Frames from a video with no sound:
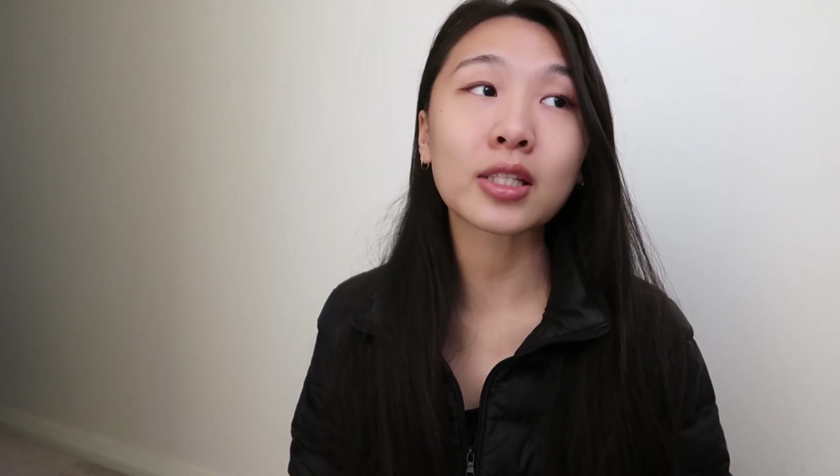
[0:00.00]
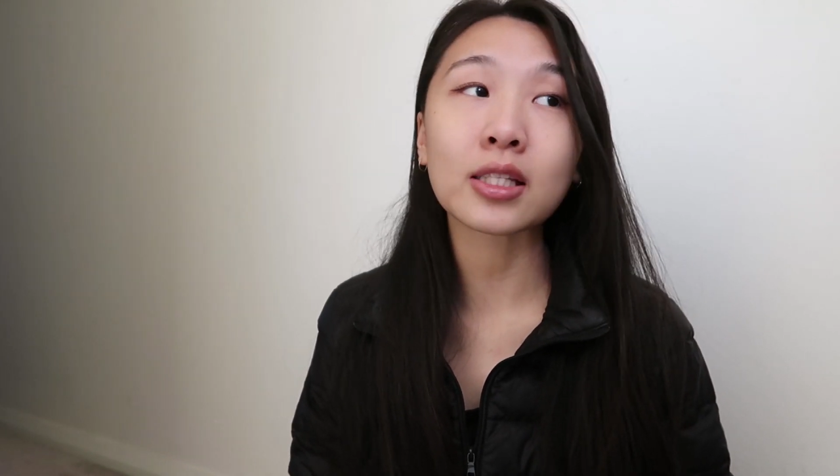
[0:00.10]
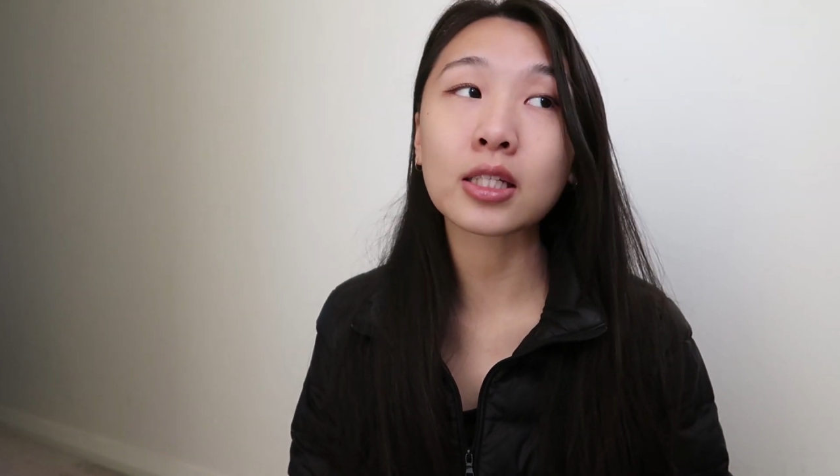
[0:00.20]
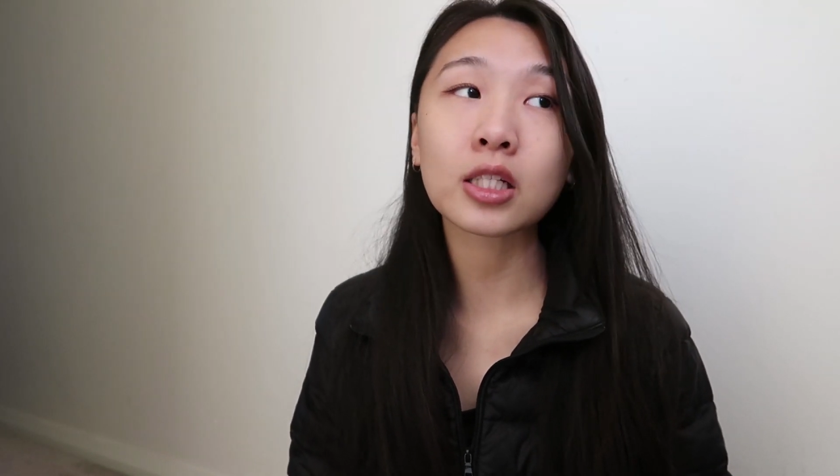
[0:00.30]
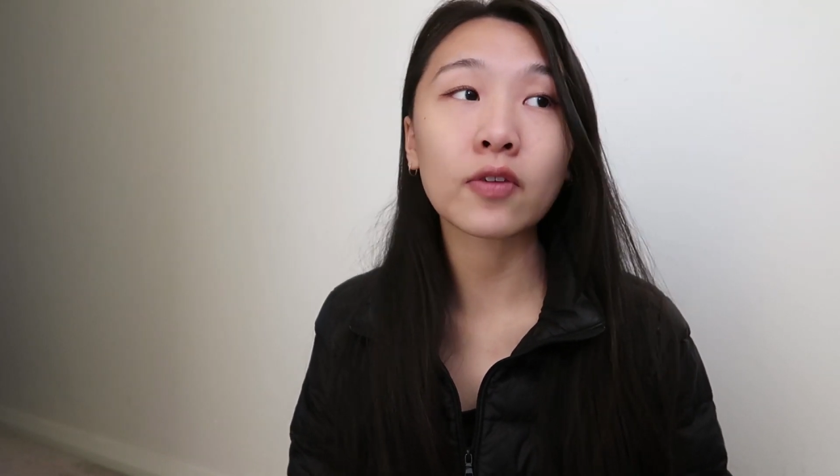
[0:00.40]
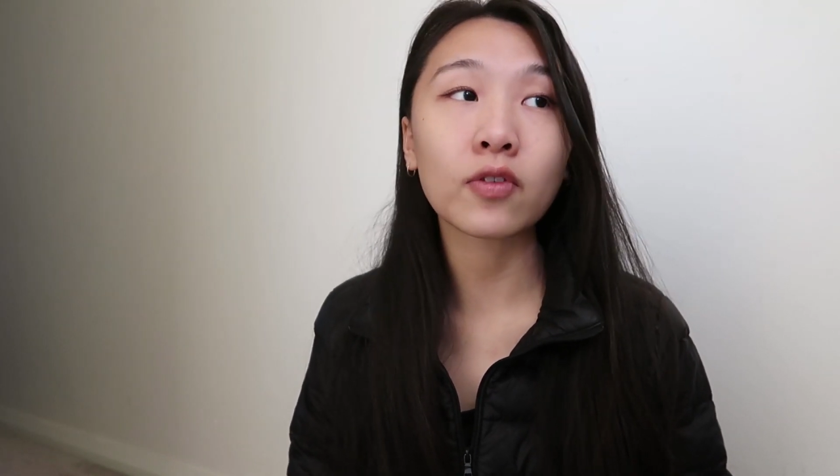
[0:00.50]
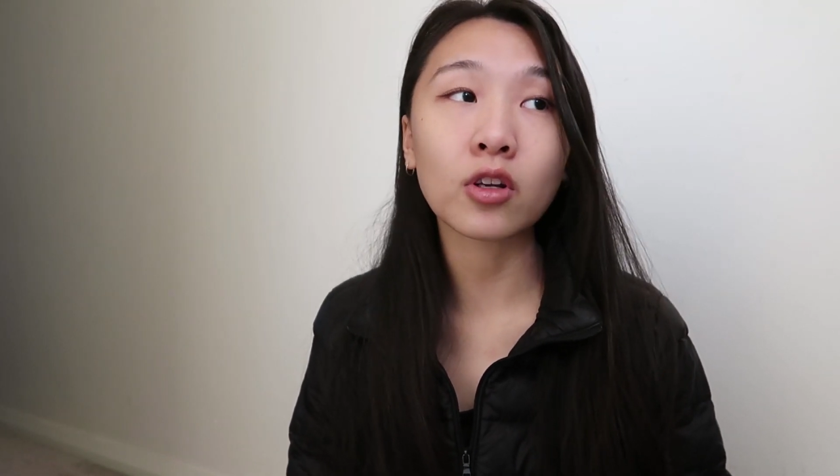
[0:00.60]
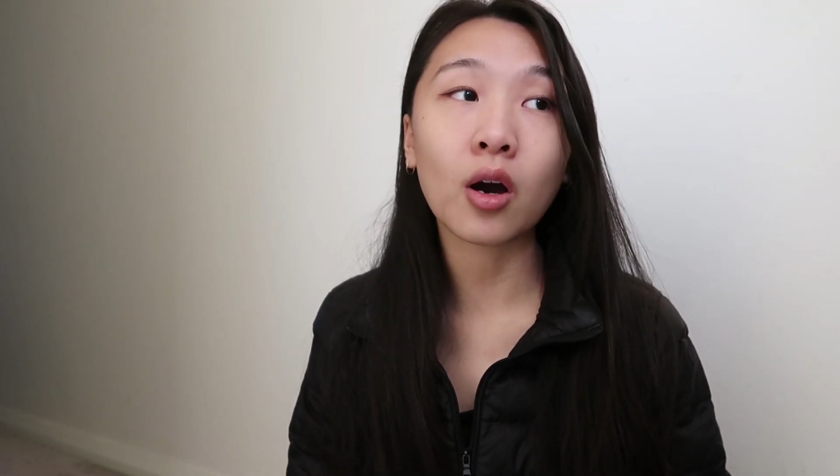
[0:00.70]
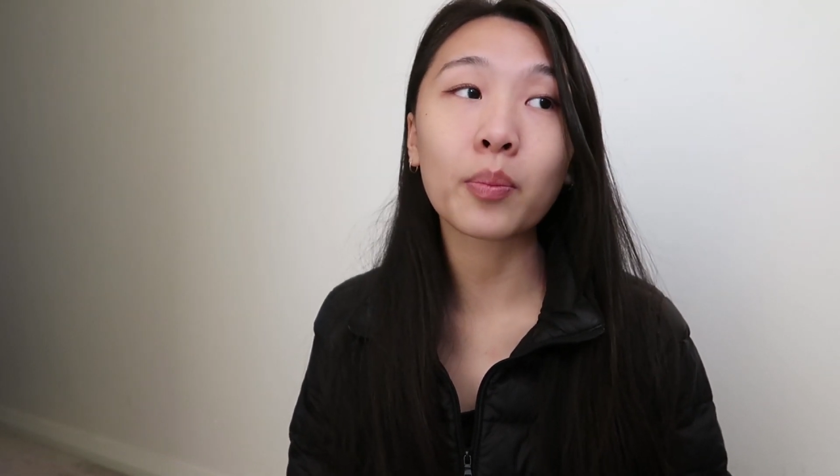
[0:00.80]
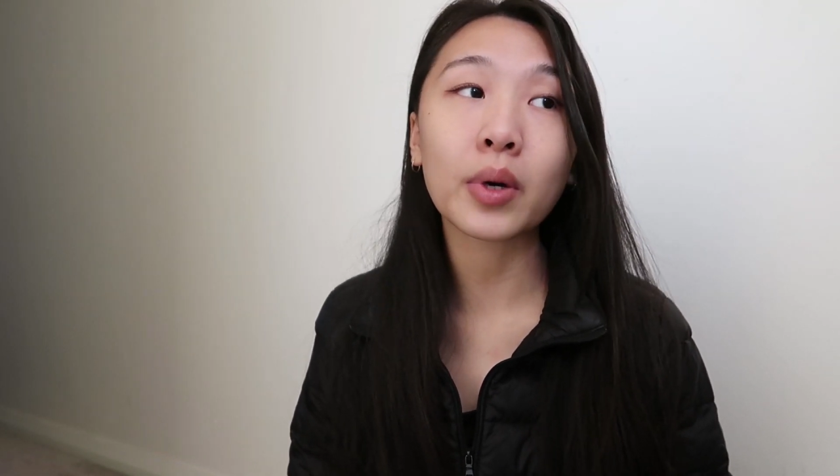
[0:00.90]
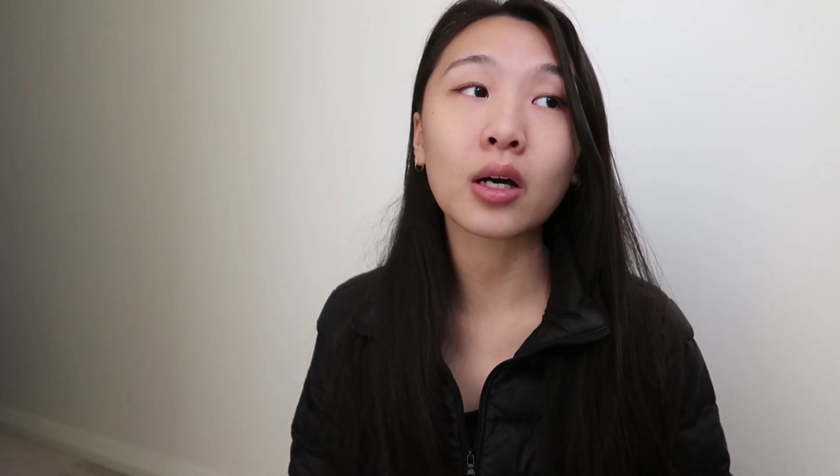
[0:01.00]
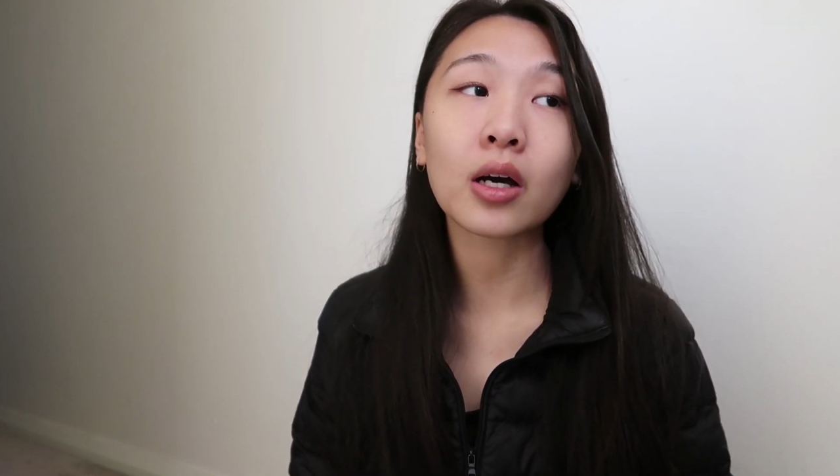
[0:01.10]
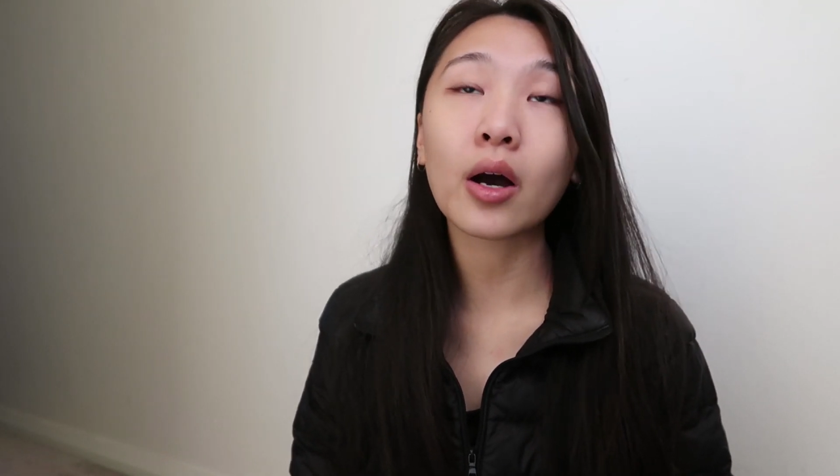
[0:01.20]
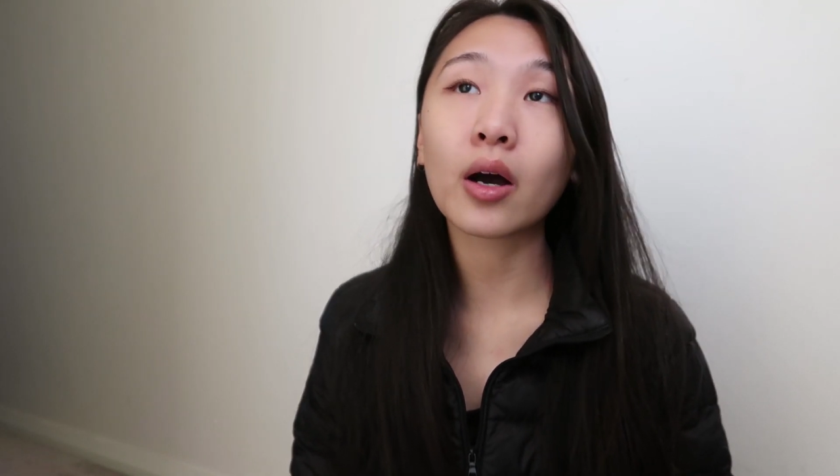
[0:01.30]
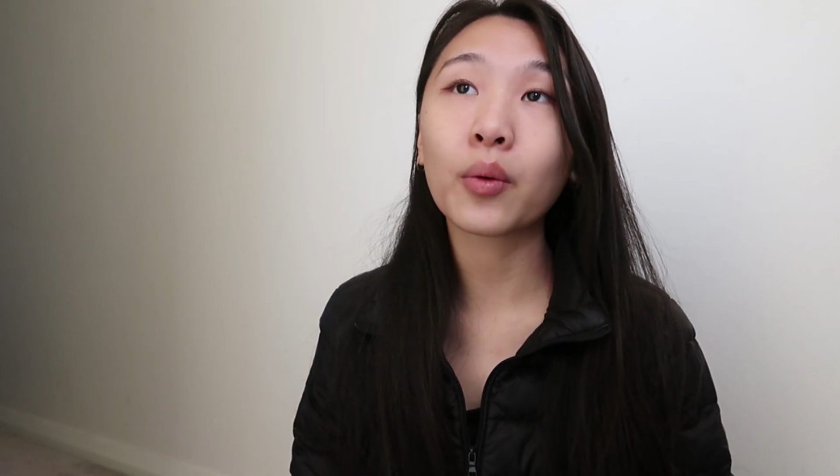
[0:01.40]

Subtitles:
sensitive or not, but